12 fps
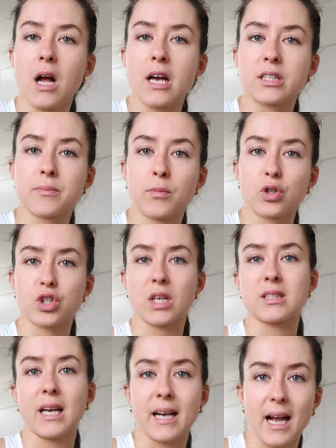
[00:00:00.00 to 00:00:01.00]
as much
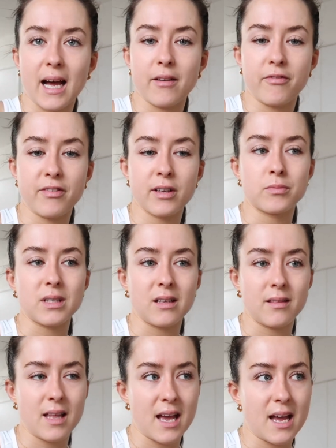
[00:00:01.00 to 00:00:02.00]
as I can filmed
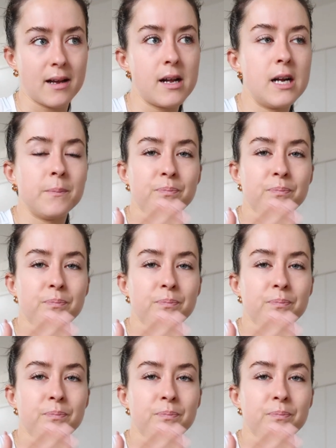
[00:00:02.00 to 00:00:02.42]
in there.